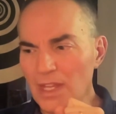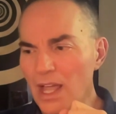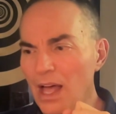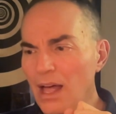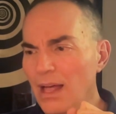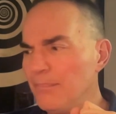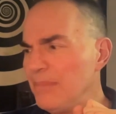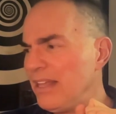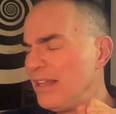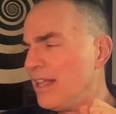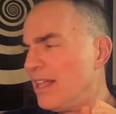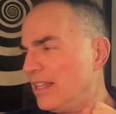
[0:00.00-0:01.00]
Um,
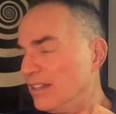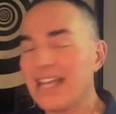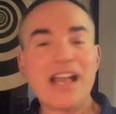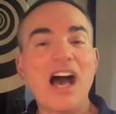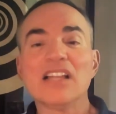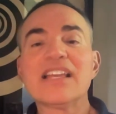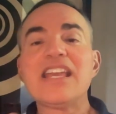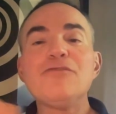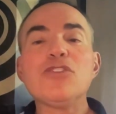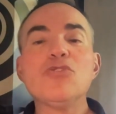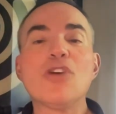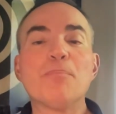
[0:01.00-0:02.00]
like, I'll give
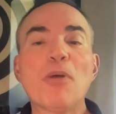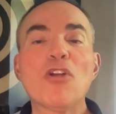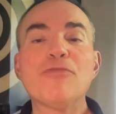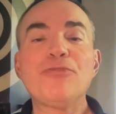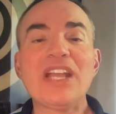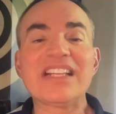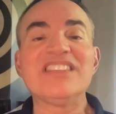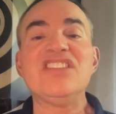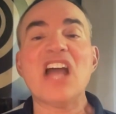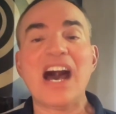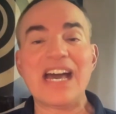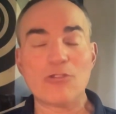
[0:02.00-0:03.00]
you the perfect
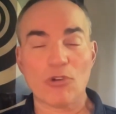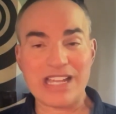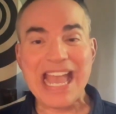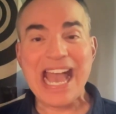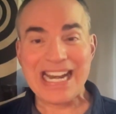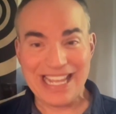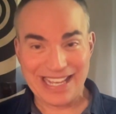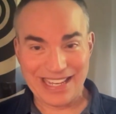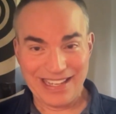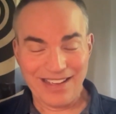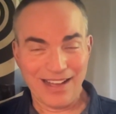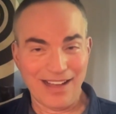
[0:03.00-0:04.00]
non-organic
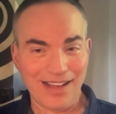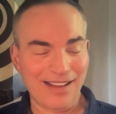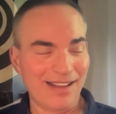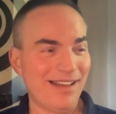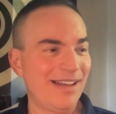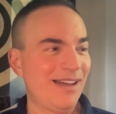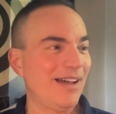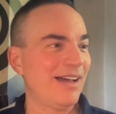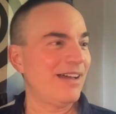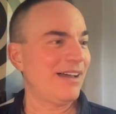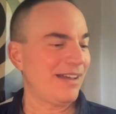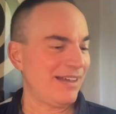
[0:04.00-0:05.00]

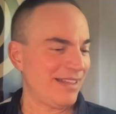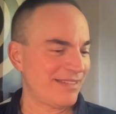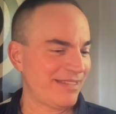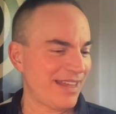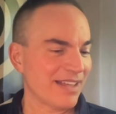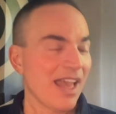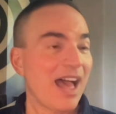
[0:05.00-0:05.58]
thing.